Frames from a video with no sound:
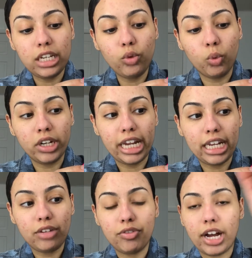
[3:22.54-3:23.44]

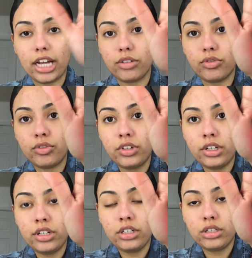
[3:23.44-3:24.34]
185.
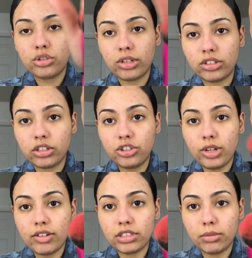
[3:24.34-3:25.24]
So as long as
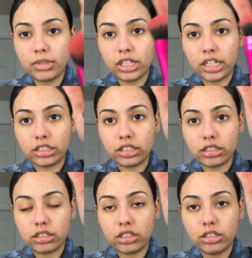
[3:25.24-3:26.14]
you have something like
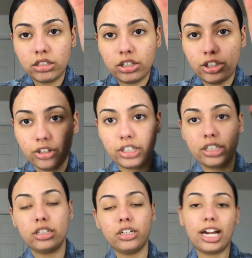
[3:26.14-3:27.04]
this, you're
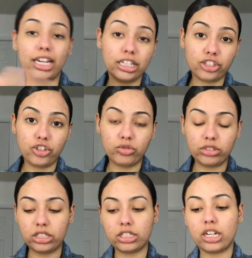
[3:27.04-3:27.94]
good. I like to
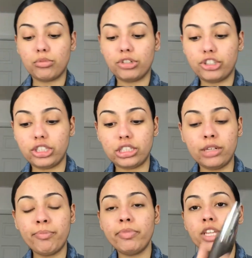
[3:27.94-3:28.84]
use these kind of brushes.
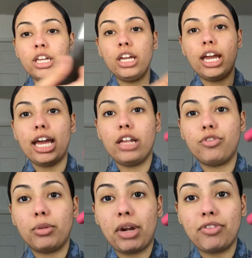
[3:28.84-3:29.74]
And
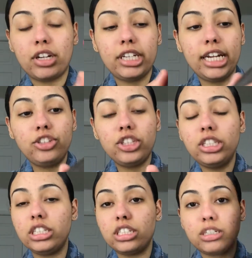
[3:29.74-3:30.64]
for my
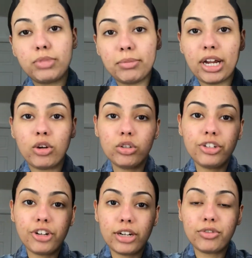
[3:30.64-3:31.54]
foundation, this has been my holy
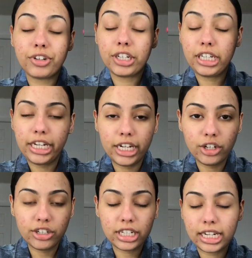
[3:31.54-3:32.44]
grail for
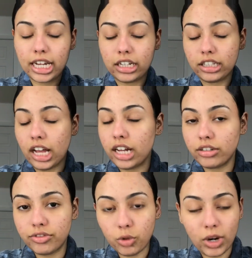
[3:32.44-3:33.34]
years. I get a lot
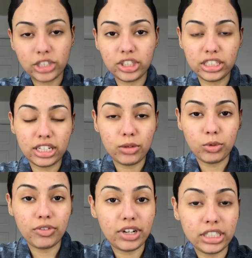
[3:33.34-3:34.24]
of questions on
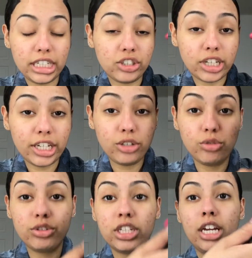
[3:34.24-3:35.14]
what foundation I
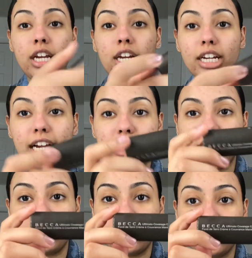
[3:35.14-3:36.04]
use. Guys,
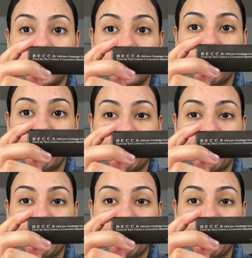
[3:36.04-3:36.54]
this is it.